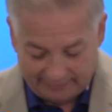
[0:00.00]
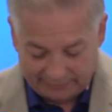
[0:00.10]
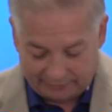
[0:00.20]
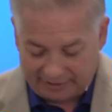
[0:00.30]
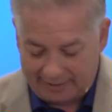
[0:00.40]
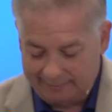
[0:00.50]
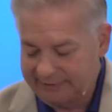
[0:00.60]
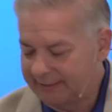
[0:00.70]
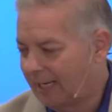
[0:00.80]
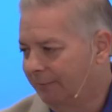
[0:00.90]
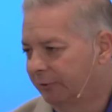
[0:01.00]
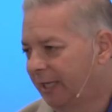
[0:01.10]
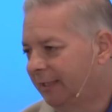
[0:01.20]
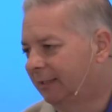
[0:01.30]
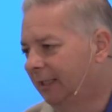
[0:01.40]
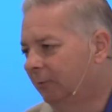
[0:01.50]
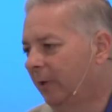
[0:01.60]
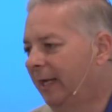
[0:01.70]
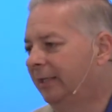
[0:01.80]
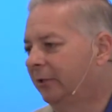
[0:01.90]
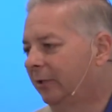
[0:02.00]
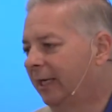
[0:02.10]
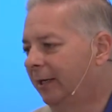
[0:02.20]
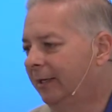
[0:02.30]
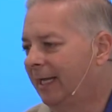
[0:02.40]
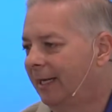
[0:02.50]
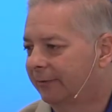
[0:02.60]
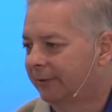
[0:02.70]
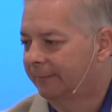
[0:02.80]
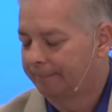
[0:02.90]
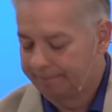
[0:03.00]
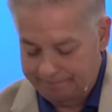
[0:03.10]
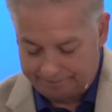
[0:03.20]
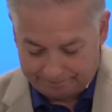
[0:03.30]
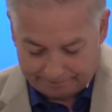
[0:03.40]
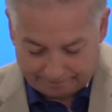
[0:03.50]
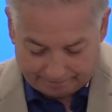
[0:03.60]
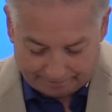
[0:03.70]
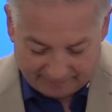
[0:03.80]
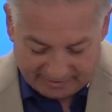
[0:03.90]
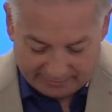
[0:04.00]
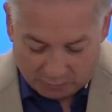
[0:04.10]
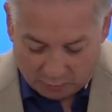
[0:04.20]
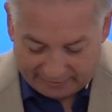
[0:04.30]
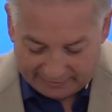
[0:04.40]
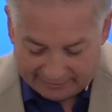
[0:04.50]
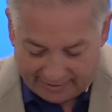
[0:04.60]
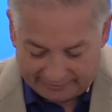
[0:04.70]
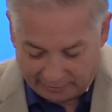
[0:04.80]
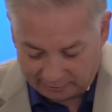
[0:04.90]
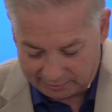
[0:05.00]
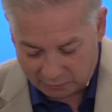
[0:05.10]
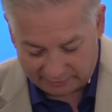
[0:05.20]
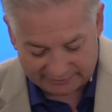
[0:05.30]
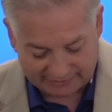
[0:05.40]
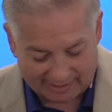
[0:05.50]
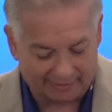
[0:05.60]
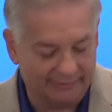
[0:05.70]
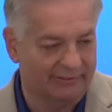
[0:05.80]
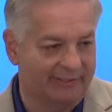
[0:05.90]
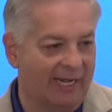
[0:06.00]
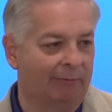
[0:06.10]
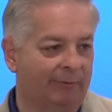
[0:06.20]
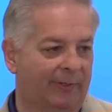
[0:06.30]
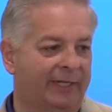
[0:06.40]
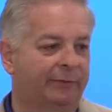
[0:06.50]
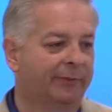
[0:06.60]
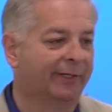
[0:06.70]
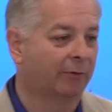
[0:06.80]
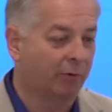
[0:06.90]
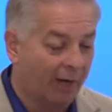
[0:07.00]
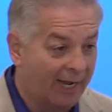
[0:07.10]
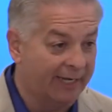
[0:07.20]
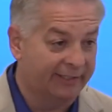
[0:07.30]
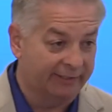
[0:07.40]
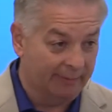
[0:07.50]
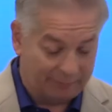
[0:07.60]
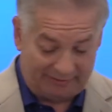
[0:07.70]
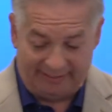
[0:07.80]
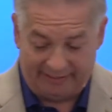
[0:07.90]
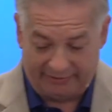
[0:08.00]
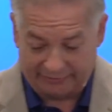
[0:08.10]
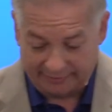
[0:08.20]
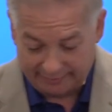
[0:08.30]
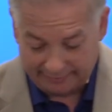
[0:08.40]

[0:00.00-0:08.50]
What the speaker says: So simultaneously, raids are carried out in the morning dawn. The early morning silence is now replaced with the cries and the pleas